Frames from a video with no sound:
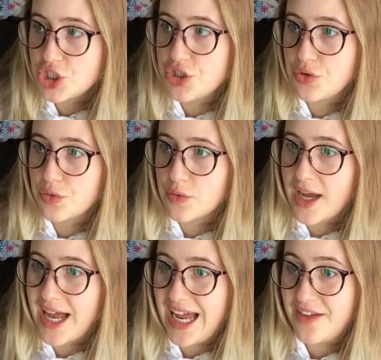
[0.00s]
do
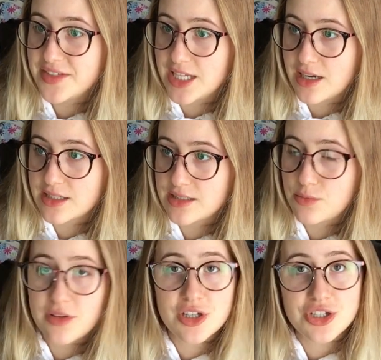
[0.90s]
have sex
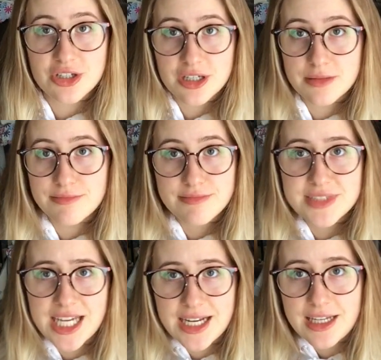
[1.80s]
with your sugar
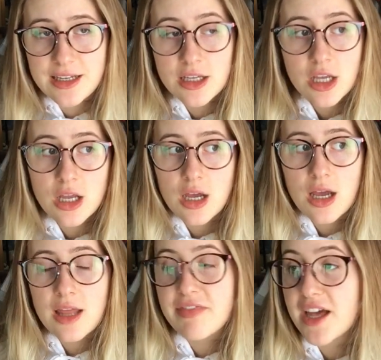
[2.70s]
daddy,
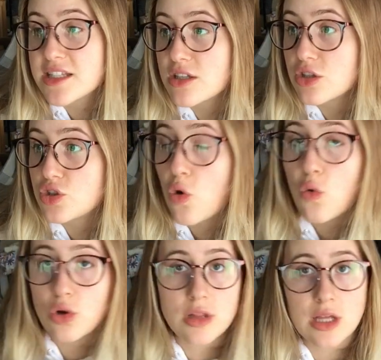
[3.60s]
that's
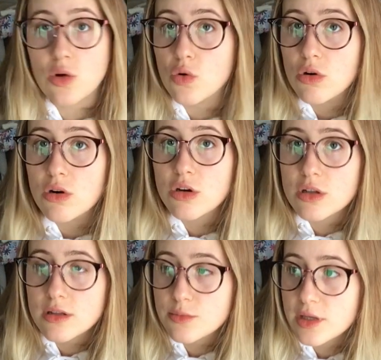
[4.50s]
totally
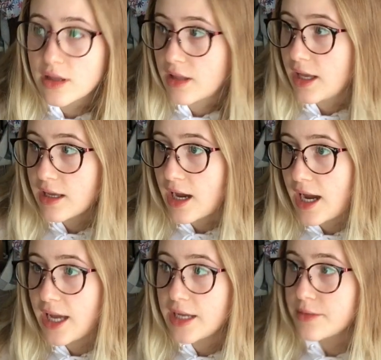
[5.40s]
cool. Like,
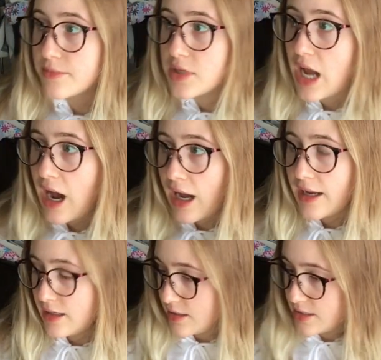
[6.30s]
I'm
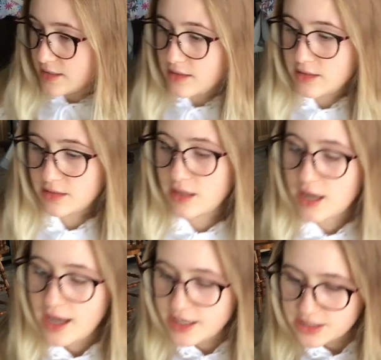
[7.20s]
not
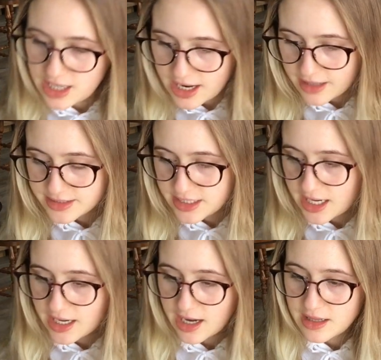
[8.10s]

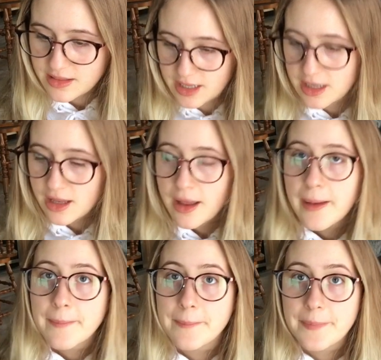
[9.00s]
saying anything
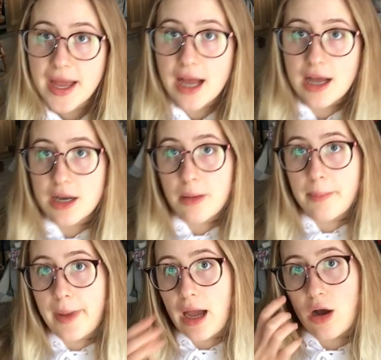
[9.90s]
bad
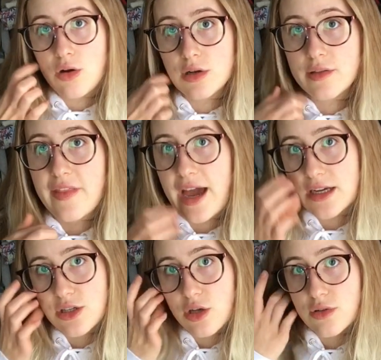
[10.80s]
about
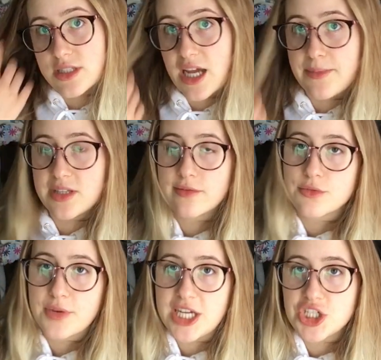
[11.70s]
those types of
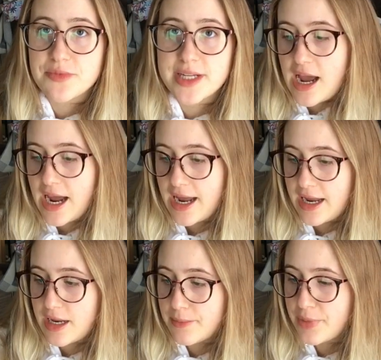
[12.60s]
arrangements.
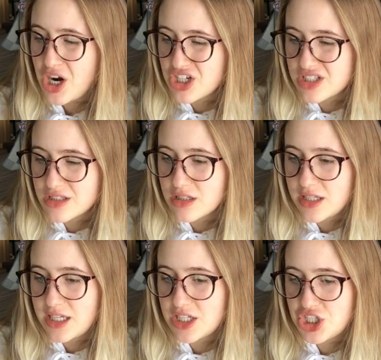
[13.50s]
I
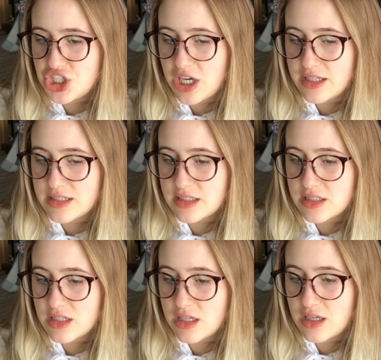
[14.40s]
personally just